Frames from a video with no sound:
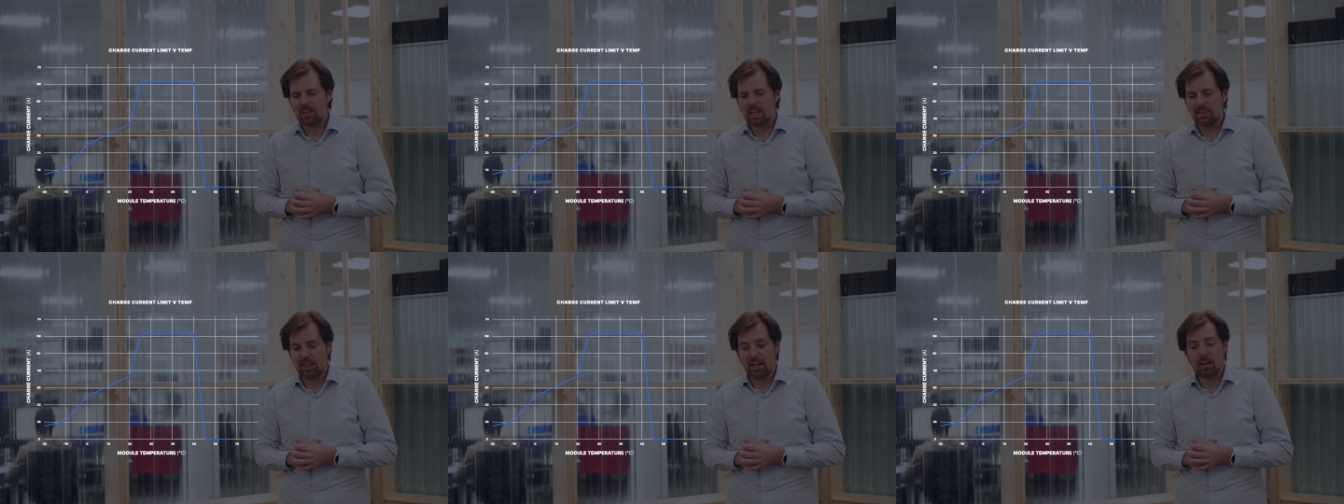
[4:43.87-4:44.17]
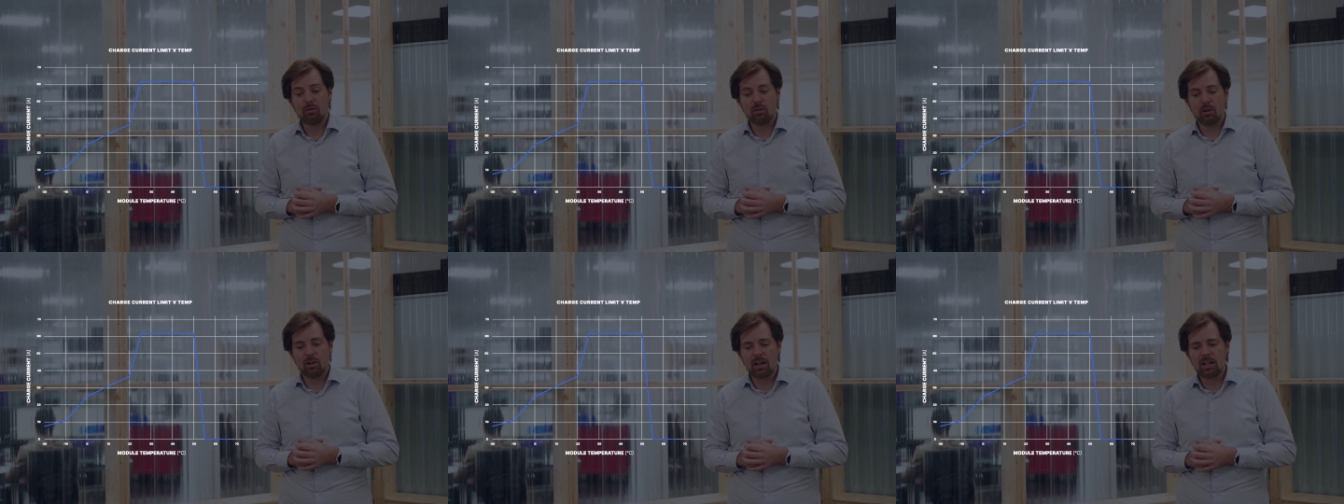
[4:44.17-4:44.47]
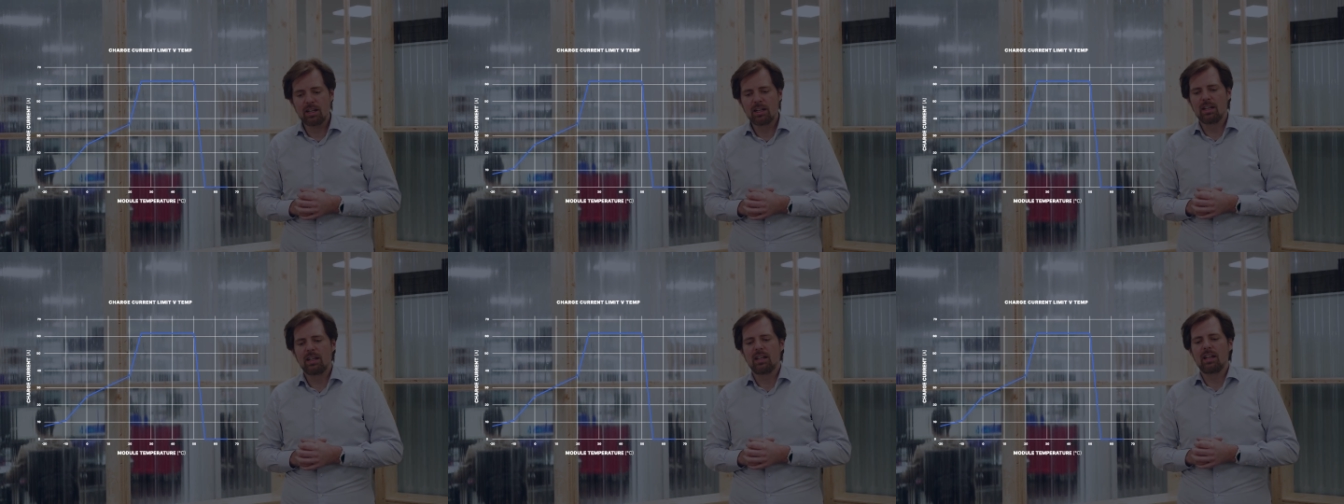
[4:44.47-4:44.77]
Therefore,
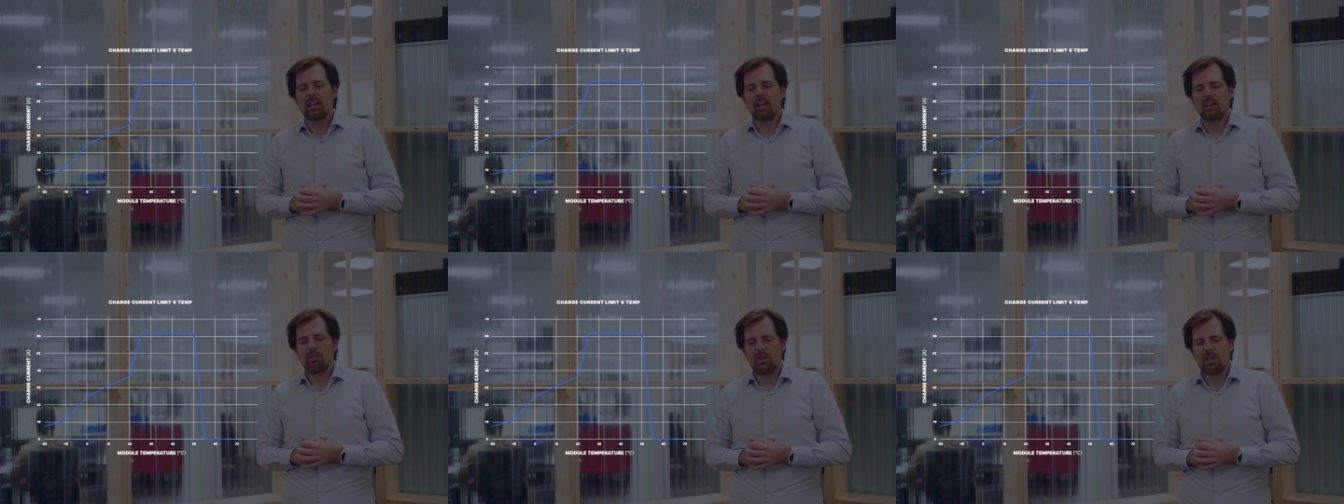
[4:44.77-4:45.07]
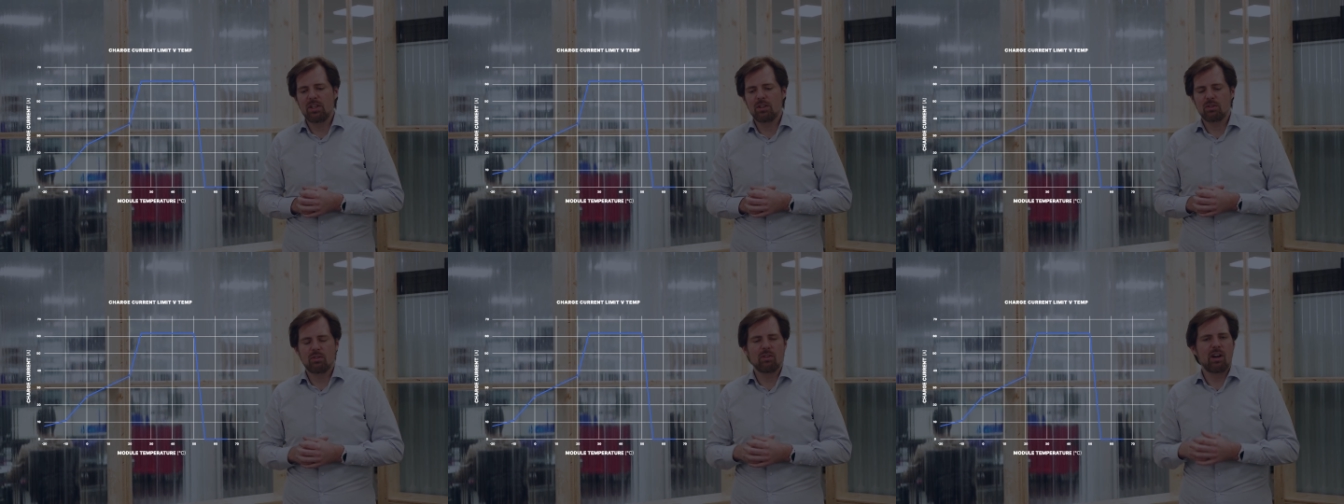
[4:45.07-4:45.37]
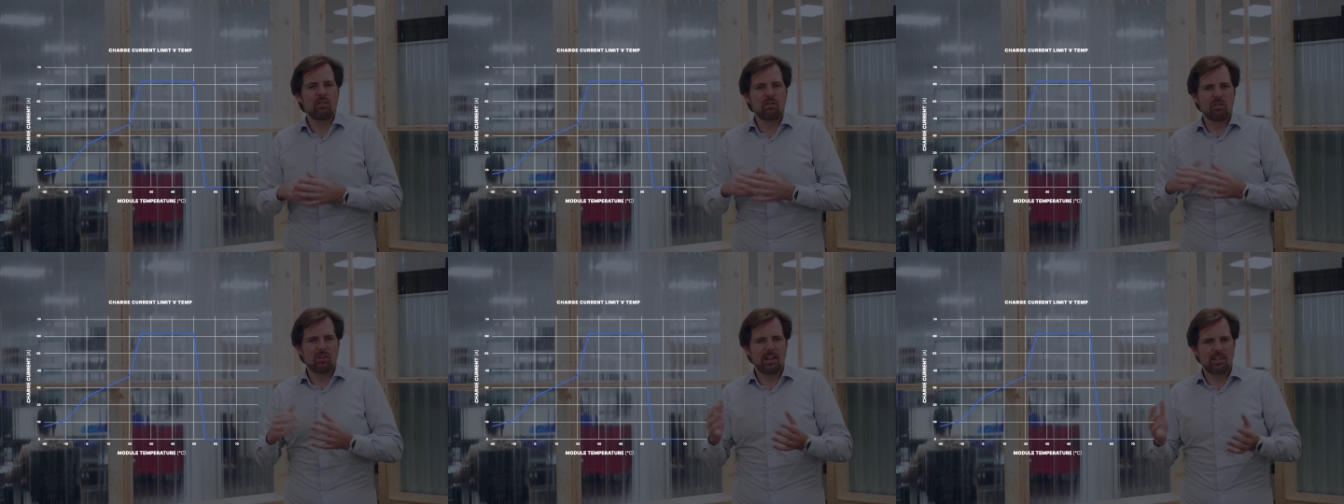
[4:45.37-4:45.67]
when you
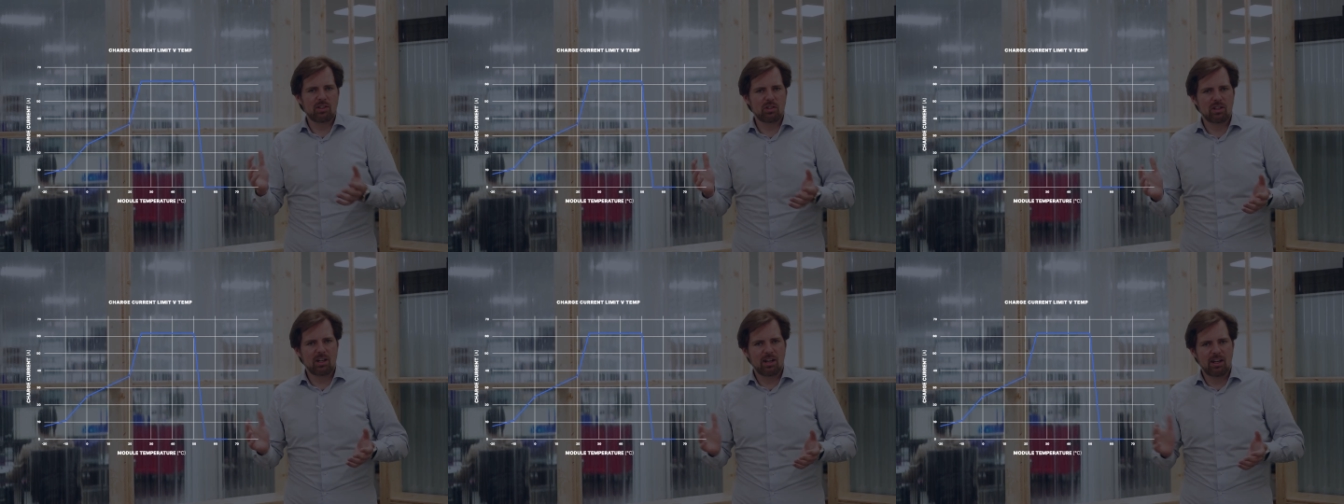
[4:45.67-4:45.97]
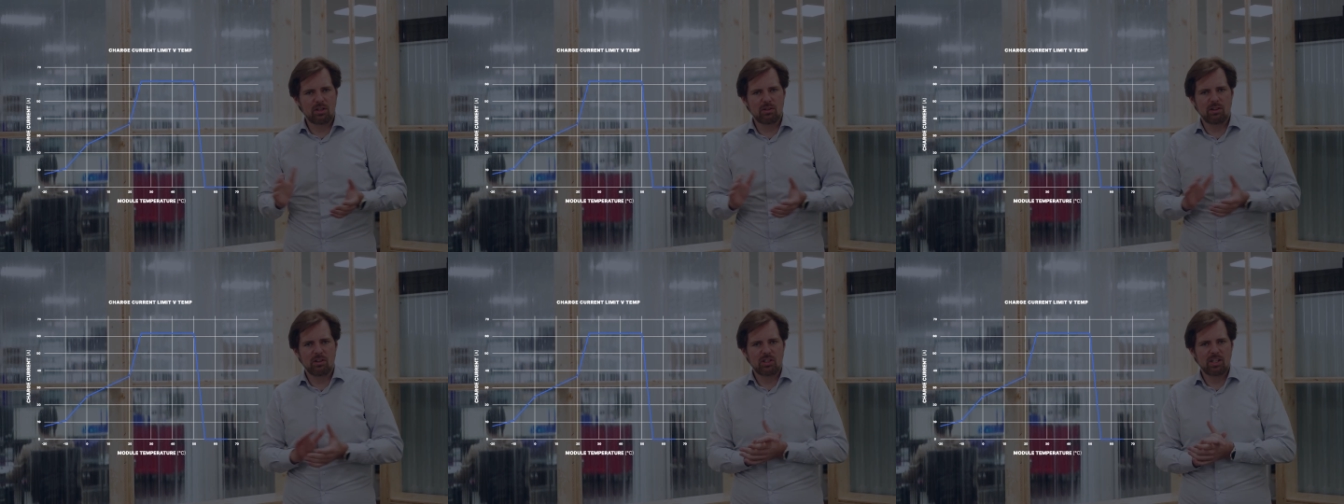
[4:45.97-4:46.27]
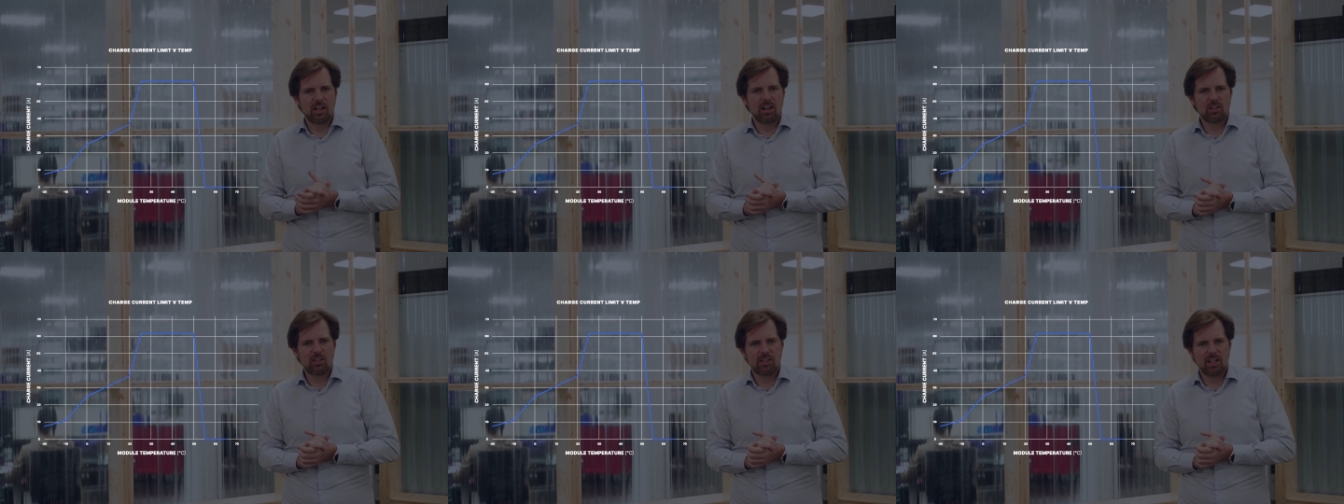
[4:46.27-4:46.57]
drive your electric car to a
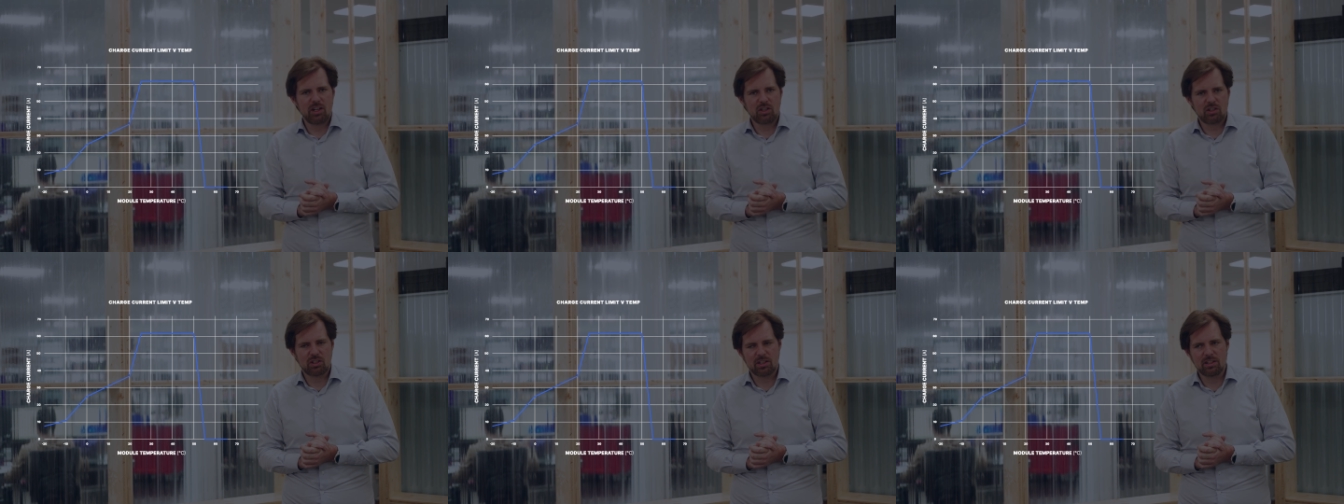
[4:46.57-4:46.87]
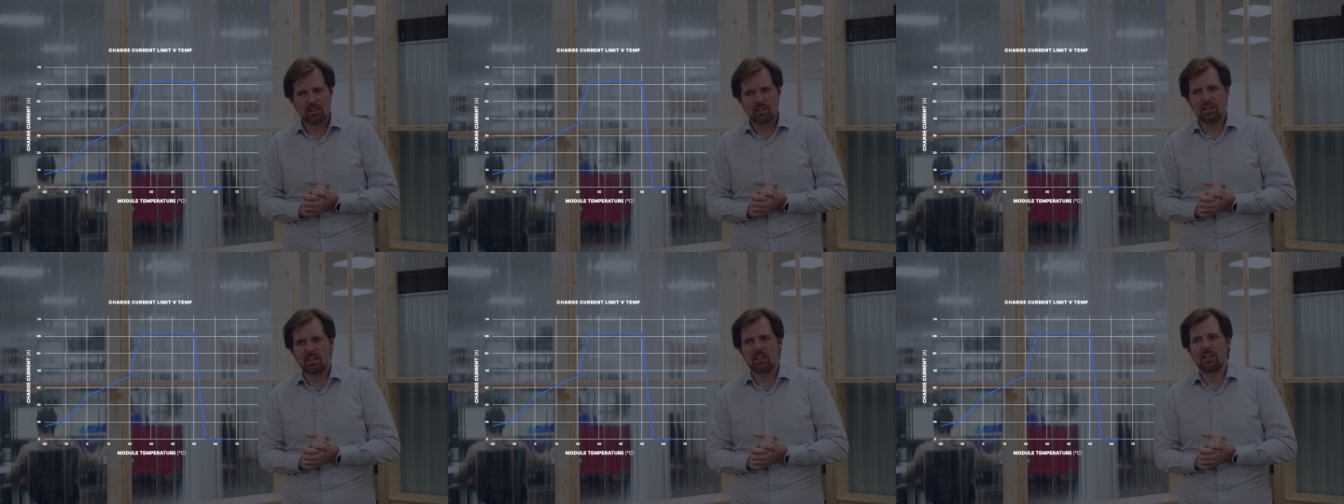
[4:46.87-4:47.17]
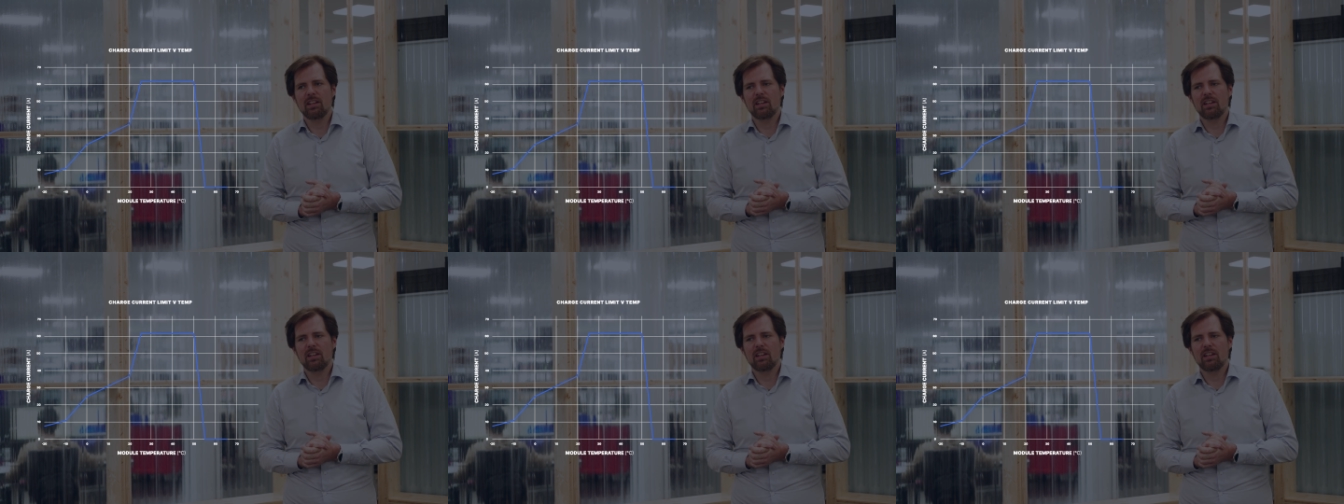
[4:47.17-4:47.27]
charge station,